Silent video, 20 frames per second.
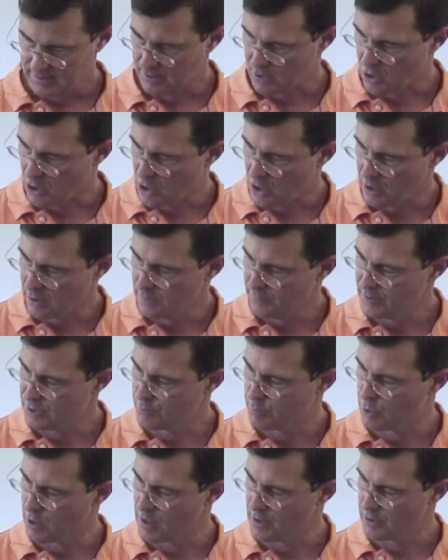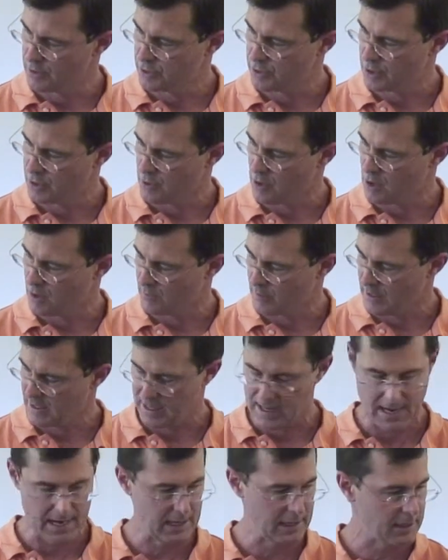and all of his brothers who
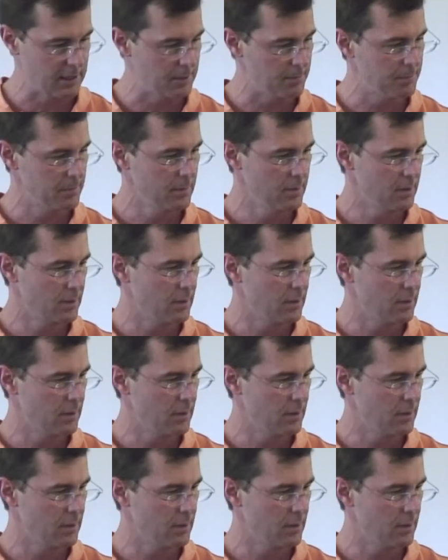already hate him